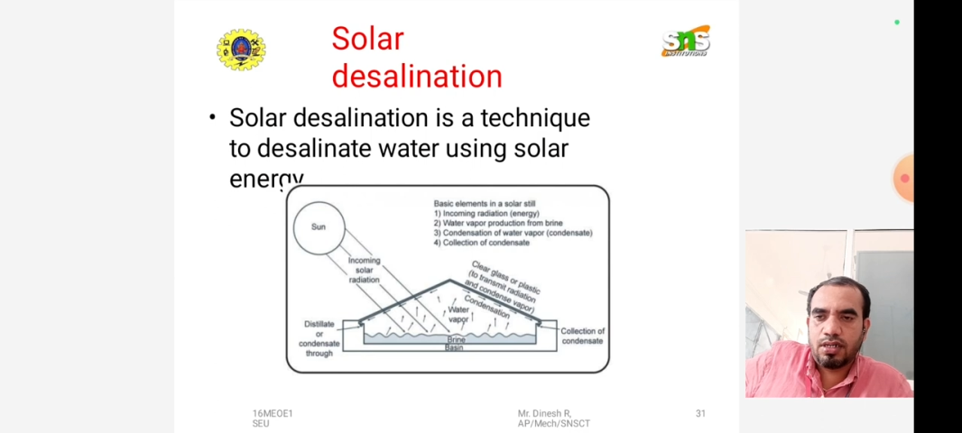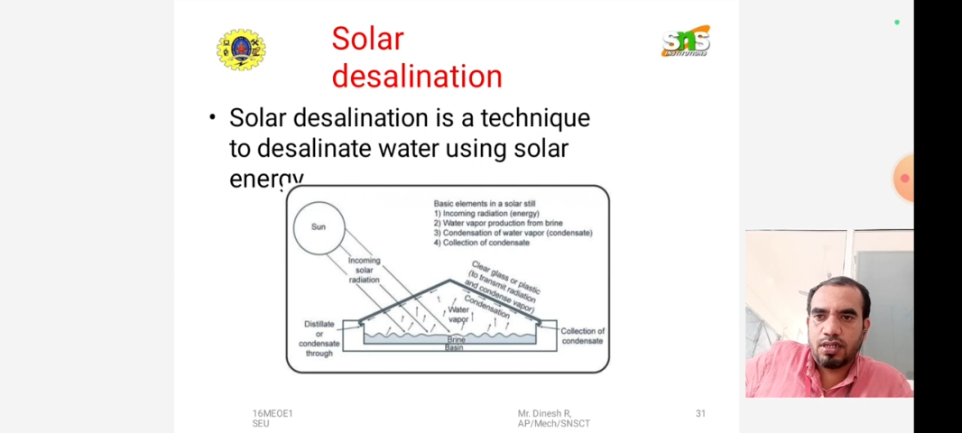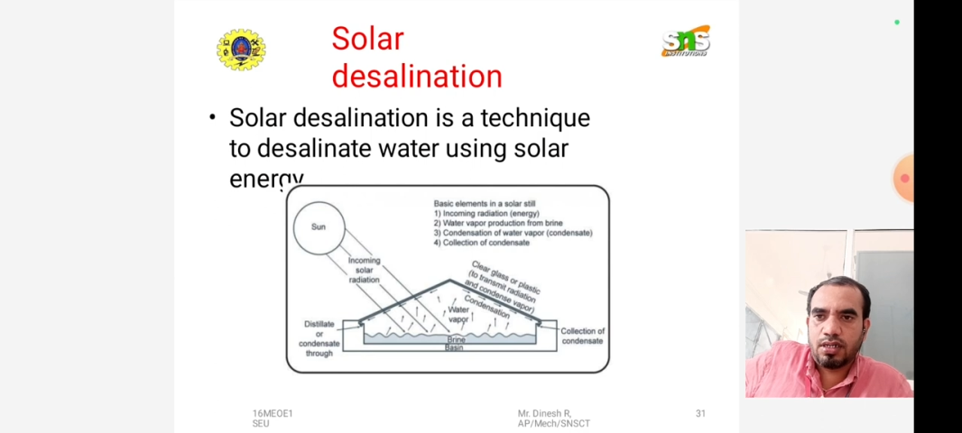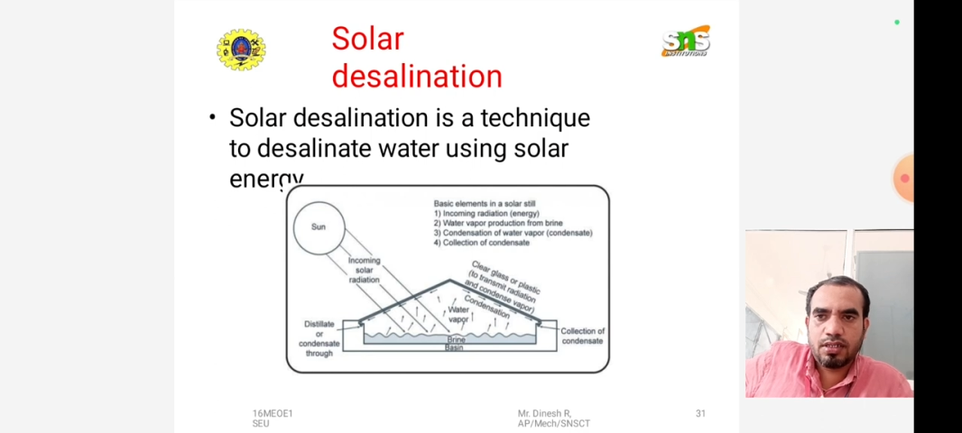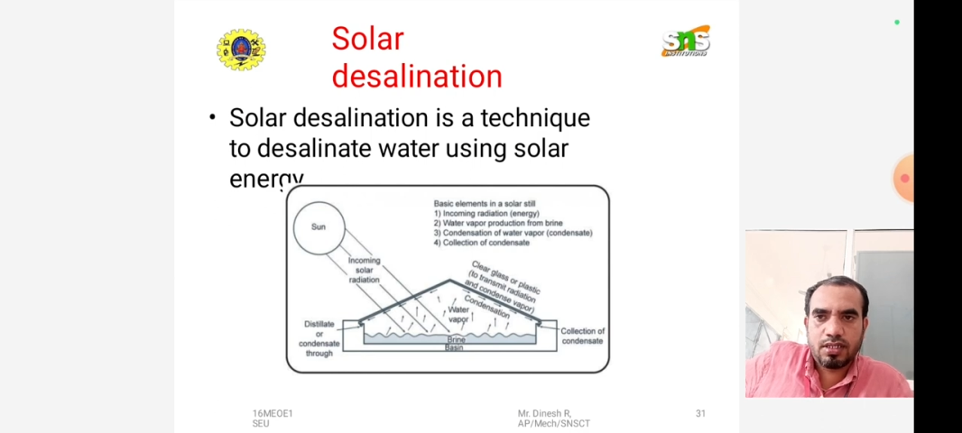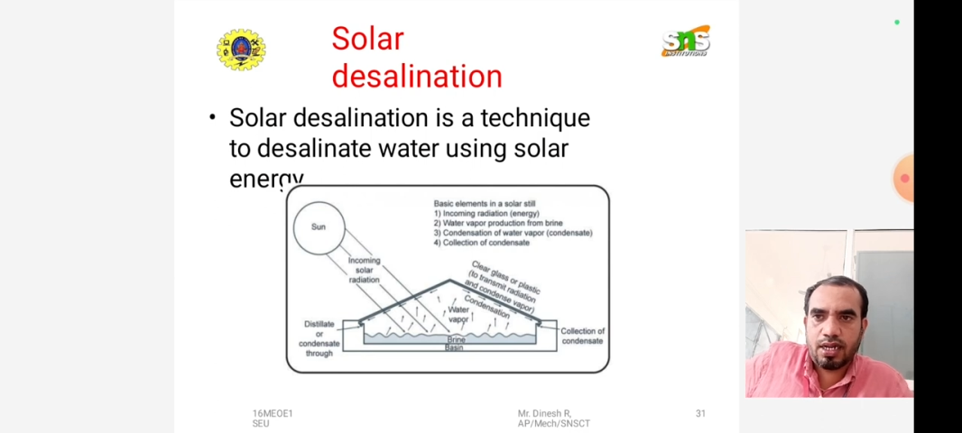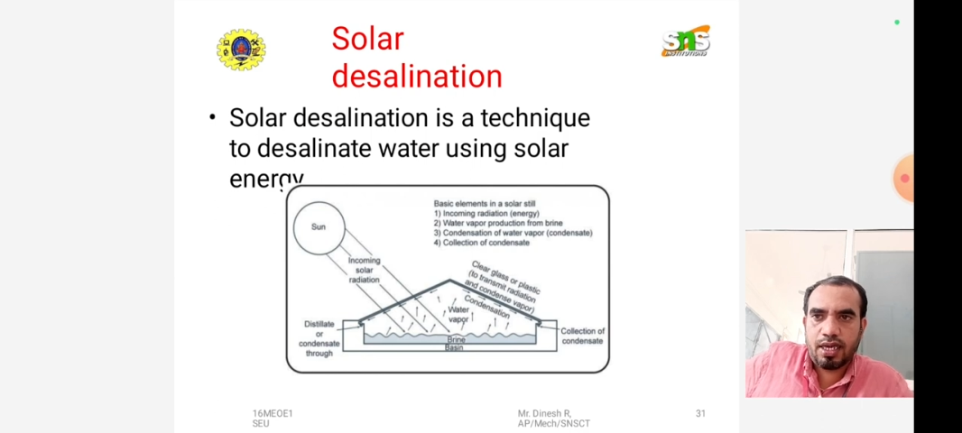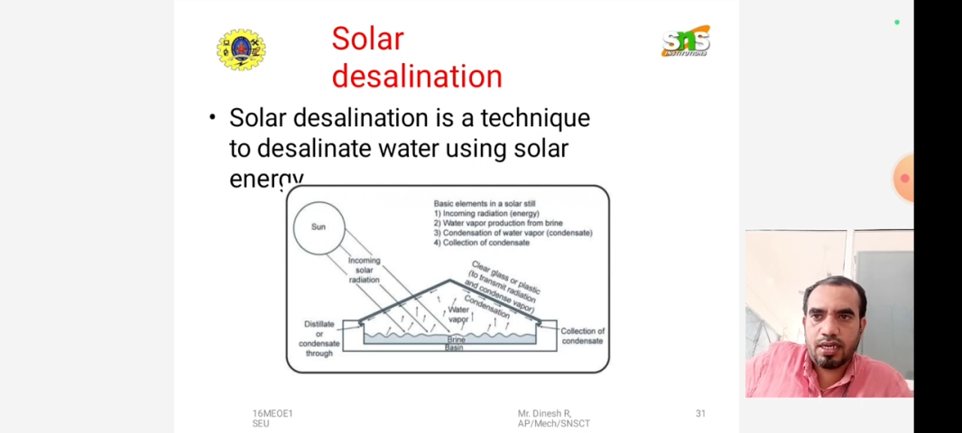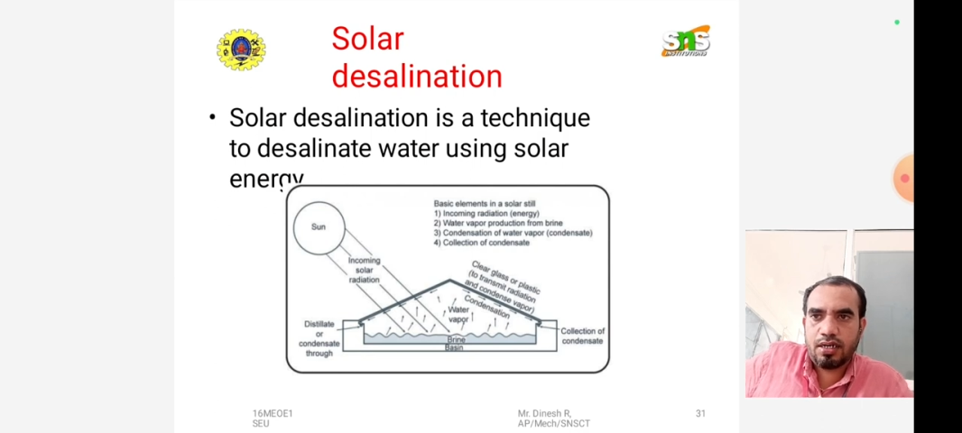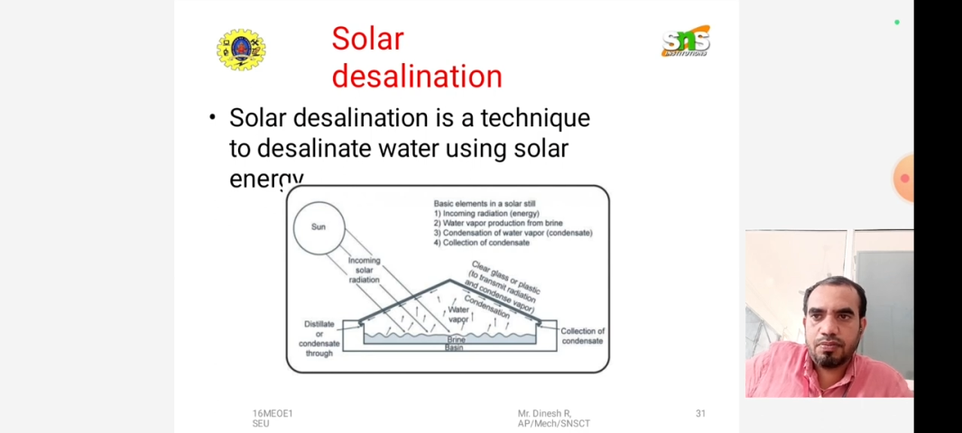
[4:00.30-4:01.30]
in the
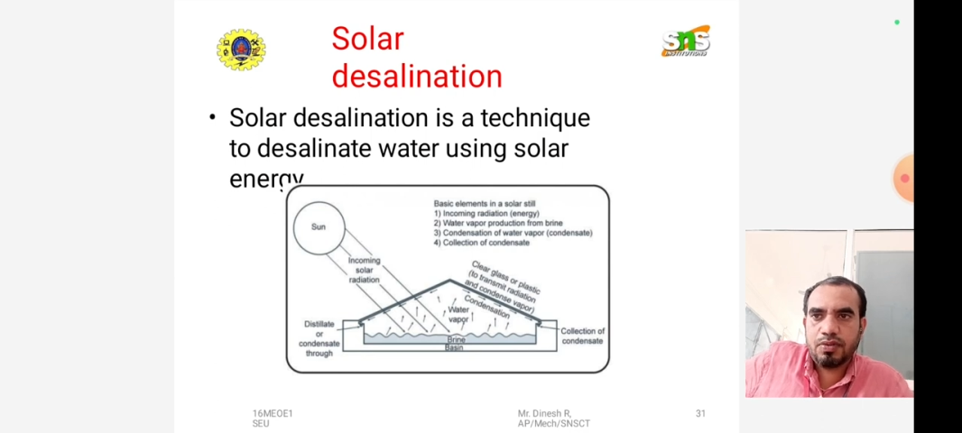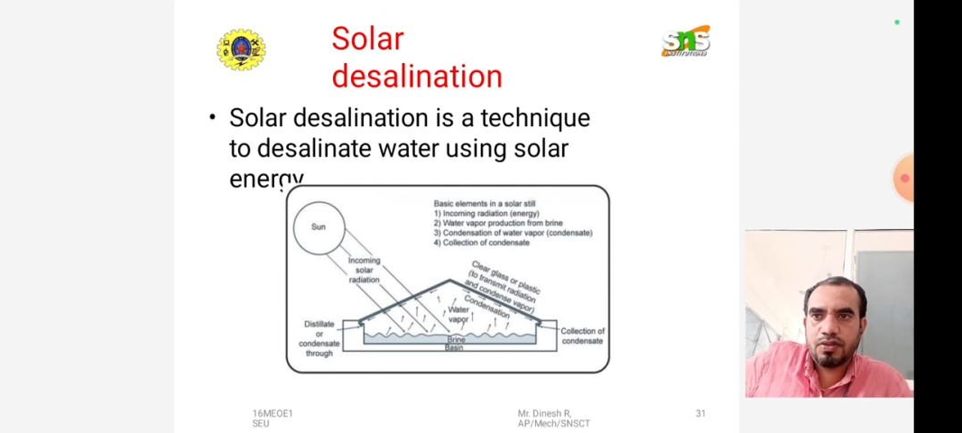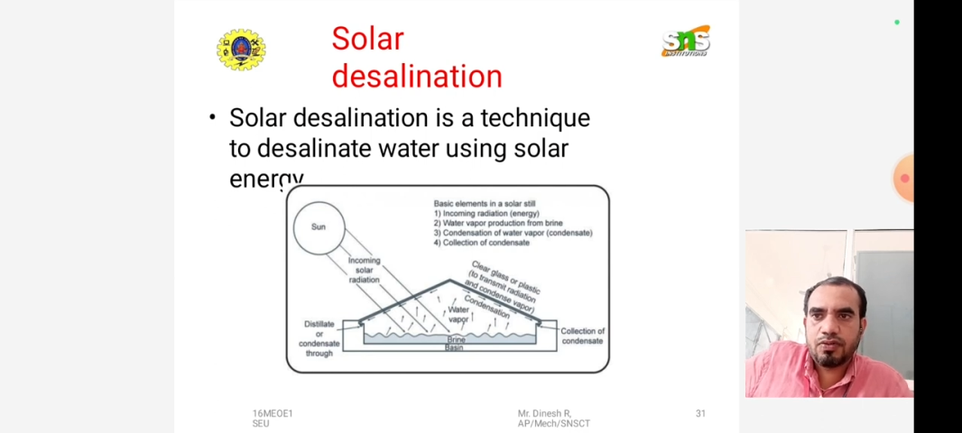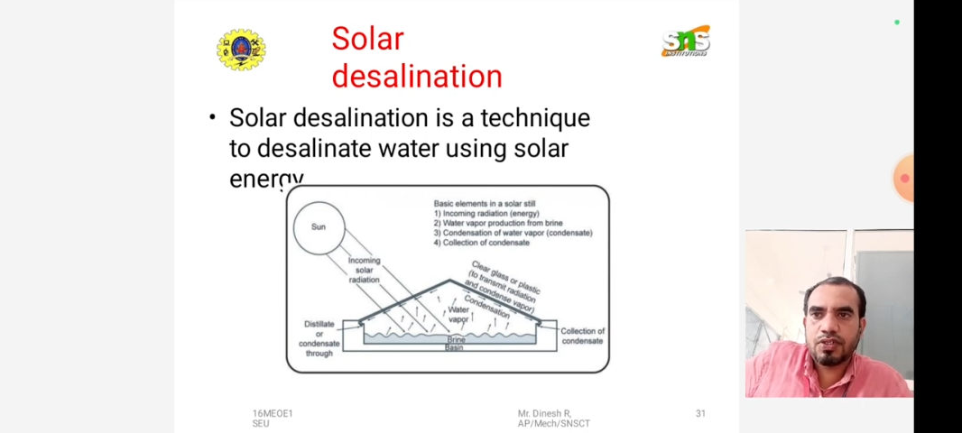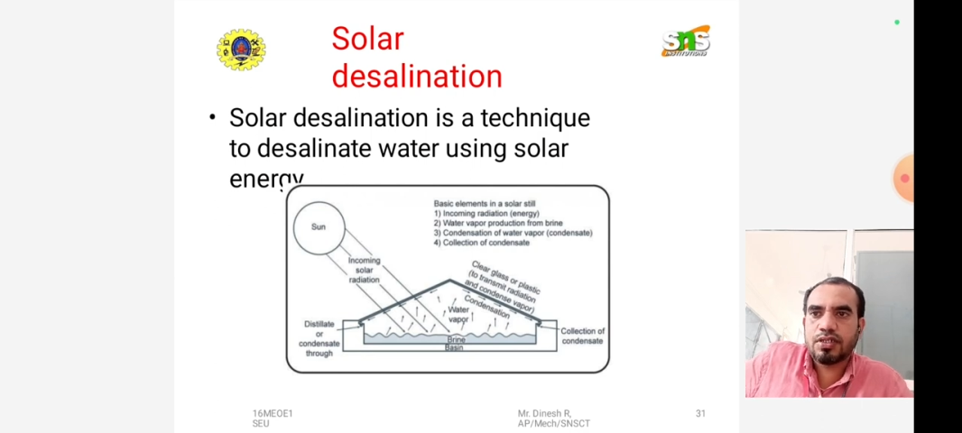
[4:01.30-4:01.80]
diagram which